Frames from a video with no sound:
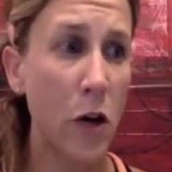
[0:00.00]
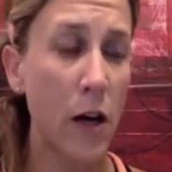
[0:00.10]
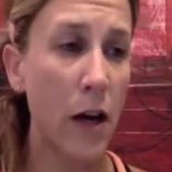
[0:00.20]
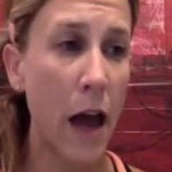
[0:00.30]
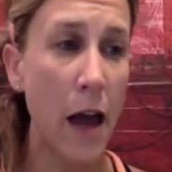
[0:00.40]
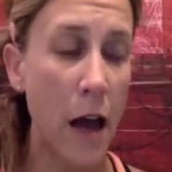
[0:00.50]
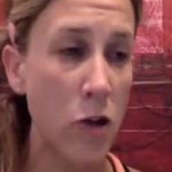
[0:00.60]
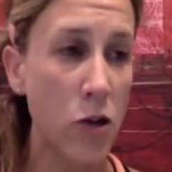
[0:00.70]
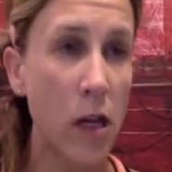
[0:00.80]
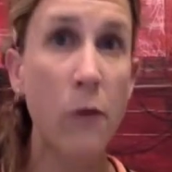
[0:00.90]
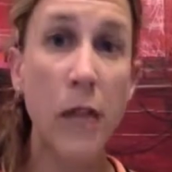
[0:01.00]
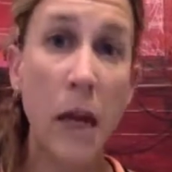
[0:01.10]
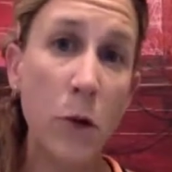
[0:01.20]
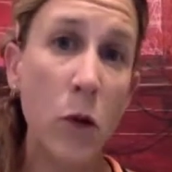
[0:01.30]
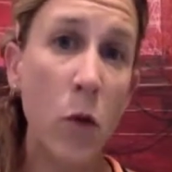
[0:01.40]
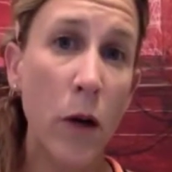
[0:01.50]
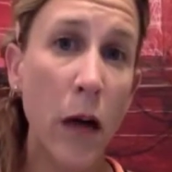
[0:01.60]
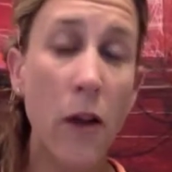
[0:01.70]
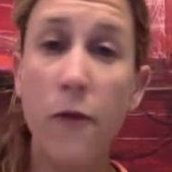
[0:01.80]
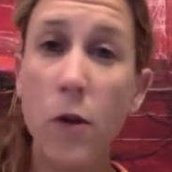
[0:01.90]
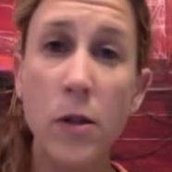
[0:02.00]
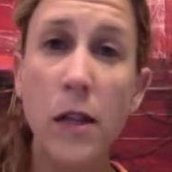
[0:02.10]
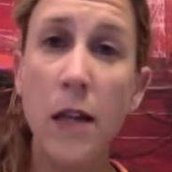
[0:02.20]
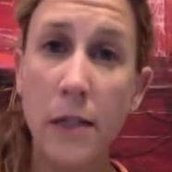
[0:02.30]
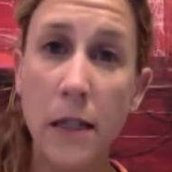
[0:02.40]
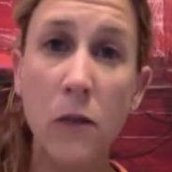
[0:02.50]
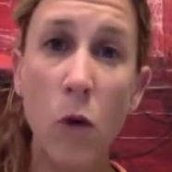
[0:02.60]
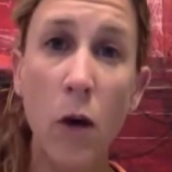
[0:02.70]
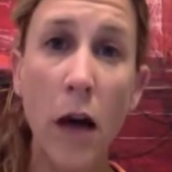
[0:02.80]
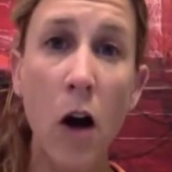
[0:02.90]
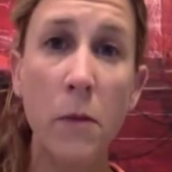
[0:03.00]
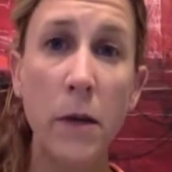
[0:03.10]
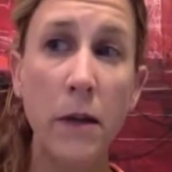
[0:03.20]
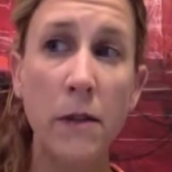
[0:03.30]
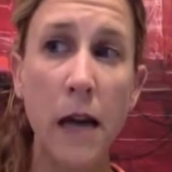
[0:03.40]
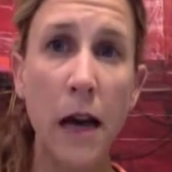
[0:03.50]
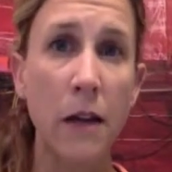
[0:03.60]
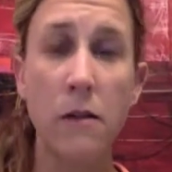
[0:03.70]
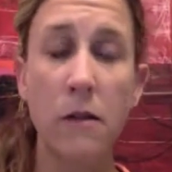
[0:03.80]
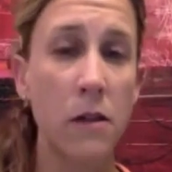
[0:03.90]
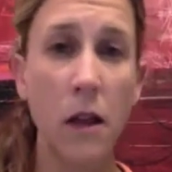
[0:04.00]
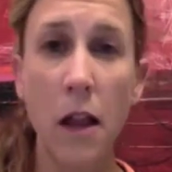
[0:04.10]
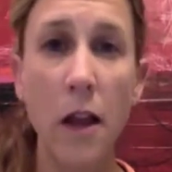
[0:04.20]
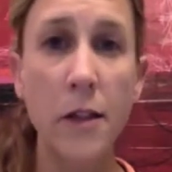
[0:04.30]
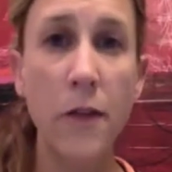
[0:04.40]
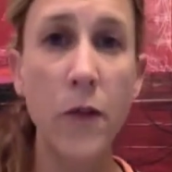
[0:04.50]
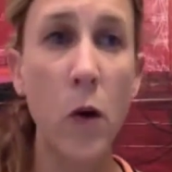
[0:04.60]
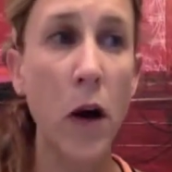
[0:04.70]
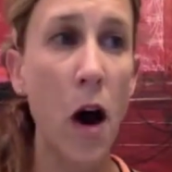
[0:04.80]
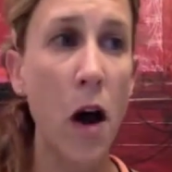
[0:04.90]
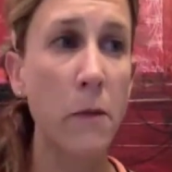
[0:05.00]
I had energy. I was able to work out. The first day I didn't work out because I had a lot of stuff going on.